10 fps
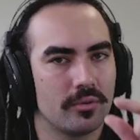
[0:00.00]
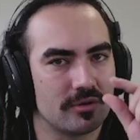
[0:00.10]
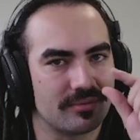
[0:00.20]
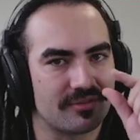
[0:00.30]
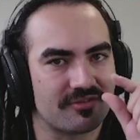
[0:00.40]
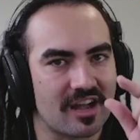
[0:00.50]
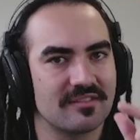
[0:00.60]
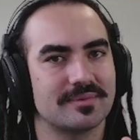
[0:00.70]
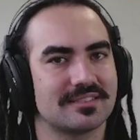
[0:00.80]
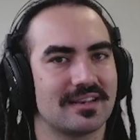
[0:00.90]
do for
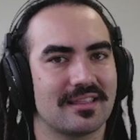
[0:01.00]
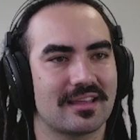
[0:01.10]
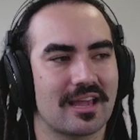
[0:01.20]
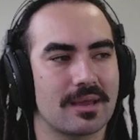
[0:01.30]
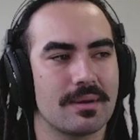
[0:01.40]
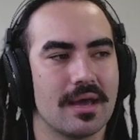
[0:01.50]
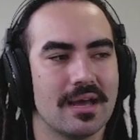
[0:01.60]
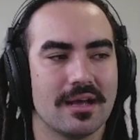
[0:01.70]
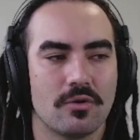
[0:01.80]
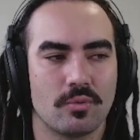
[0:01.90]
5% of the game,
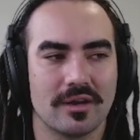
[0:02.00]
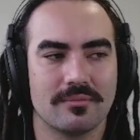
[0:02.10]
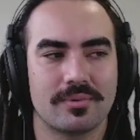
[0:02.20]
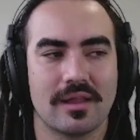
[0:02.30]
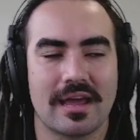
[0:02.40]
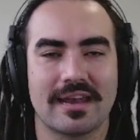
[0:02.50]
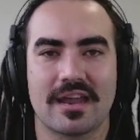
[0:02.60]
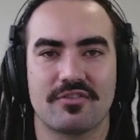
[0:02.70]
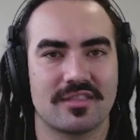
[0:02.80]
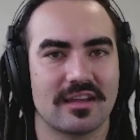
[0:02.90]
read and plan.
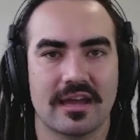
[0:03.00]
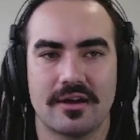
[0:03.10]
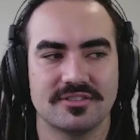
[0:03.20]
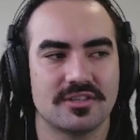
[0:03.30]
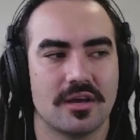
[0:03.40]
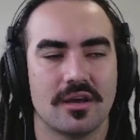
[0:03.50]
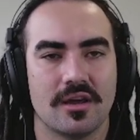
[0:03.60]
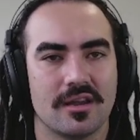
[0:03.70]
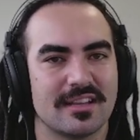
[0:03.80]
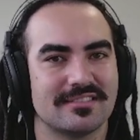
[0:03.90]
Everything else
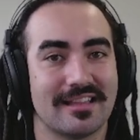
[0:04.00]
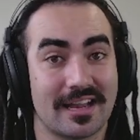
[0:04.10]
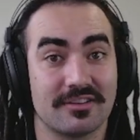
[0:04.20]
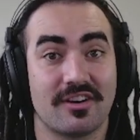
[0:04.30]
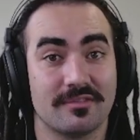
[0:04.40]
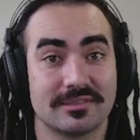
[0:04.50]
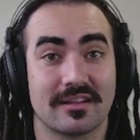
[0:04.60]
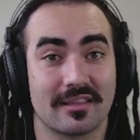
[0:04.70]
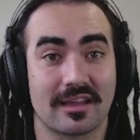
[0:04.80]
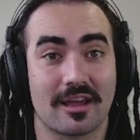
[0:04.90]
is 95%
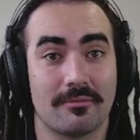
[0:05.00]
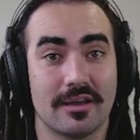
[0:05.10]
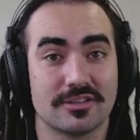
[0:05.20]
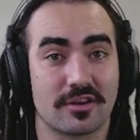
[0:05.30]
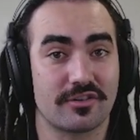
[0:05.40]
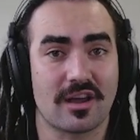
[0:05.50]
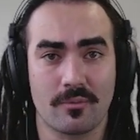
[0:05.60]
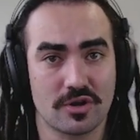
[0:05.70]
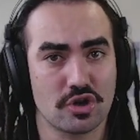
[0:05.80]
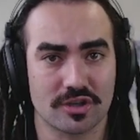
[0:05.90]
of the game. So every time
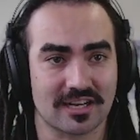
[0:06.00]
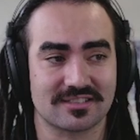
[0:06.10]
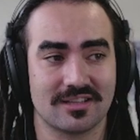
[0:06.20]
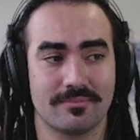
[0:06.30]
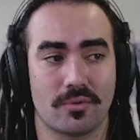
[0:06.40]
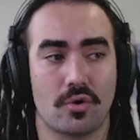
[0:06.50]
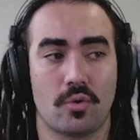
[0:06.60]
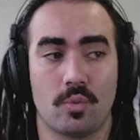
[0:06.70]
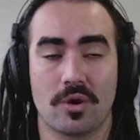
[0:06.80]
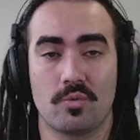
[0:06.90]
we're not touching the
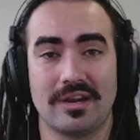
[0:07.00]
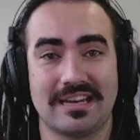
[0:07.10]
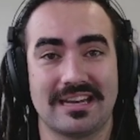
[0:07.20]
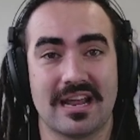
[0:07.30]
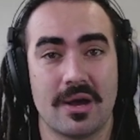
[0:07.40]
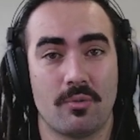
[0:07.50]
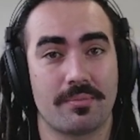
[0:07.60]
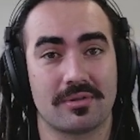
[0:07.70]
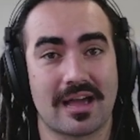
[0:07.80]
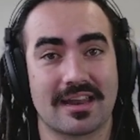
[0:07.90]
ball, we're reading, we're
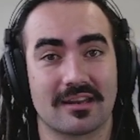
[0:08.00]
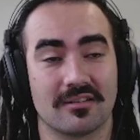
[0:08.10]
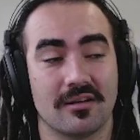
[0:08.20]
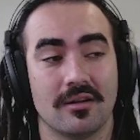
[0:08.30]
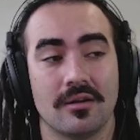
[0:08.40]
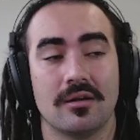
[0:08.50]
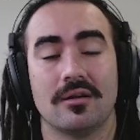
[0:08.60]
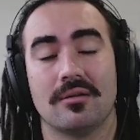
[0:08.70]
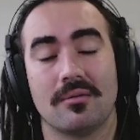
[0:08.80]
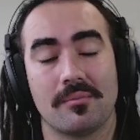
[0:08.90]
planning.
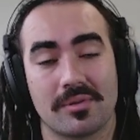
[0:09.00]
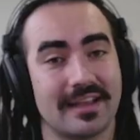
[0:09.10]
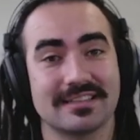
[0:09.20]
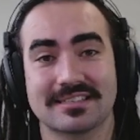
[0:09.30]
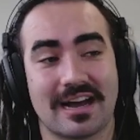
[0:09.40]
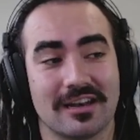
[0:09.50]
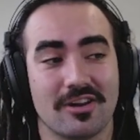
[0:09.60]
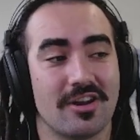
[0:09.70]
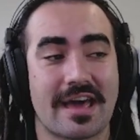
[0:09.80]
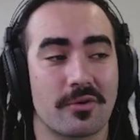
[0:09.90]
Players can't
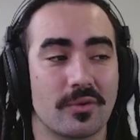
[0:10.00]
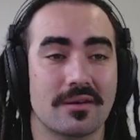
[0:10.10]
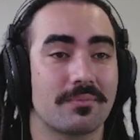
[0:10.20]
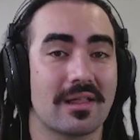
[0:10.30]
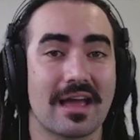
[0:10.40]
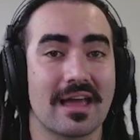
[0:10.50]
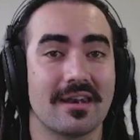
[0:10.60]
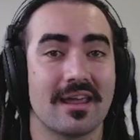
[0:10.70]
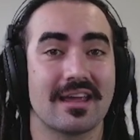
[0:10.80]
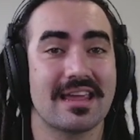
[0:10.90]
learn how to read and
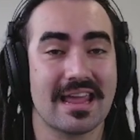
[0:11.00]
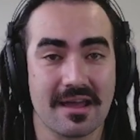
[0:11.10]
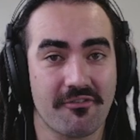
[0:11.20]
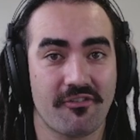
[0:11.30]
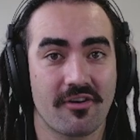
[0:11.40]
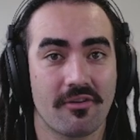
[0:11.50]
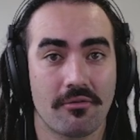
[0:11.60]
plan if